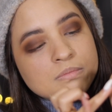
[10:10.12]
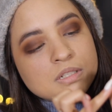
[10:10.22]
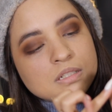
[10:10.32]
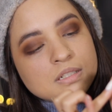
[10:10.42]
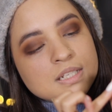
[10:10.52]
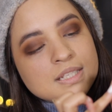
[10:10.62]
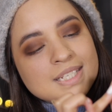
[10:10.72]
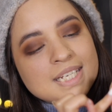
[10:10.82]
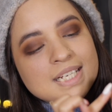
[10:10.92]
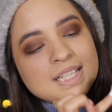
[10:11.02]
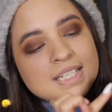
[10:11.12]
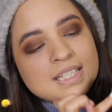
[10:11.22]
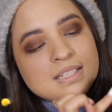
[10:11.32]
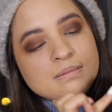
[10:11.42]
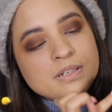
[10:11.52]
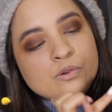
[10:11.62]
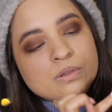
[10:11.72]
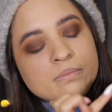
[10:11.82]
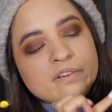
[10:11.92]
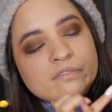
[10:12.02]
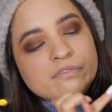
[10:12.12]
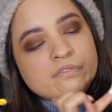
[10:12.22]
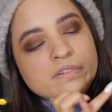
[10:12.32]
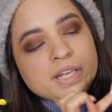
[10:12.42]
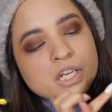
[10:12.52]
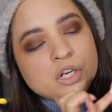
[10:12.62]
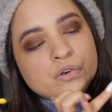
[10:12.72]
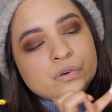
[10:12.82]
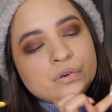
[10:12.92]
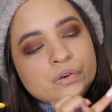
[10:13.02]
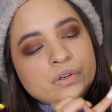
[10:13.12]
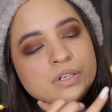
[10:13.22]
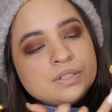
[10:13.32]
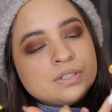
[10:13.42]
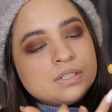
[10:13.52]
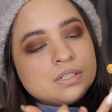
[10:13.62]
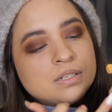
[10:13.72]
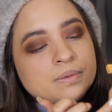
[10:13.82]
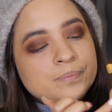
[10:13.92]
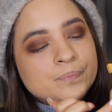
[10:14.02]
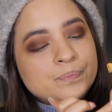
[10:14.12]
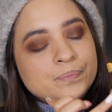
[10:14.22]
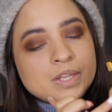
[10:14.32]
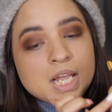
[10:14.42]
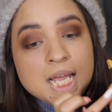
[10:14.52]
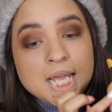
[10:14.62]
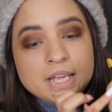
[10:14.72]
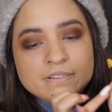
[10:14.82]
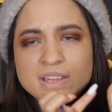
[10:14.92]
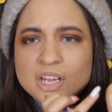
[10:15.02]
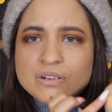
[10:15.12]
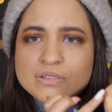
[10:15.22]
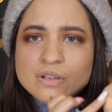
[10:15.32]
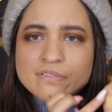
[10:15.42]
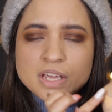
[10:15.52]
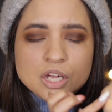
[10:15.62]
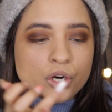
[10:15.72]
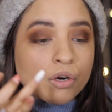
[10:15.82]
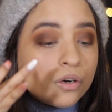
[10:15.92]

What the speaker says: I'm just gonna take a little bit with my fingers. Finger.